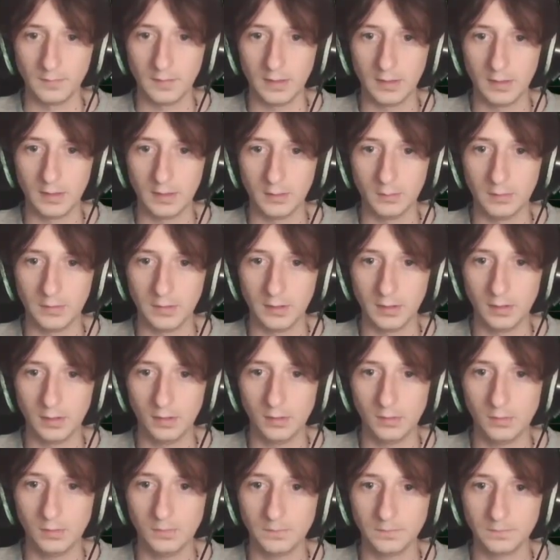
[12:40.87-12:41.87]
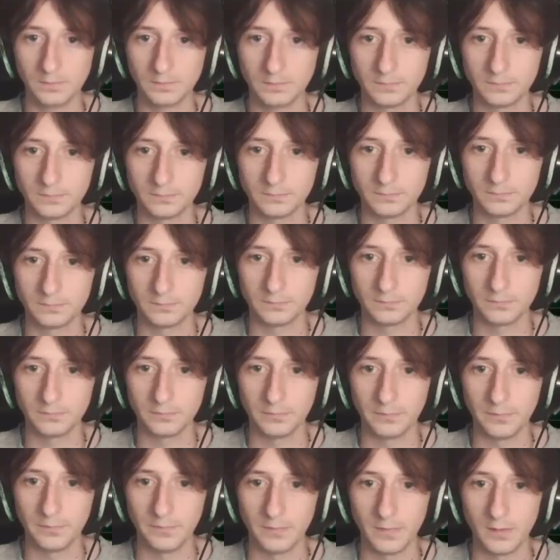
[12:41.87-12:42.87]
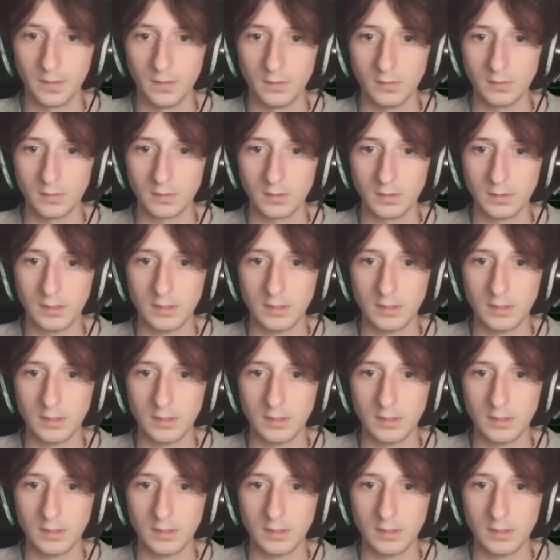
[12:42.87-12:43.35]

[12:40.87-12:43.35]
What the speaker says: Here we go. So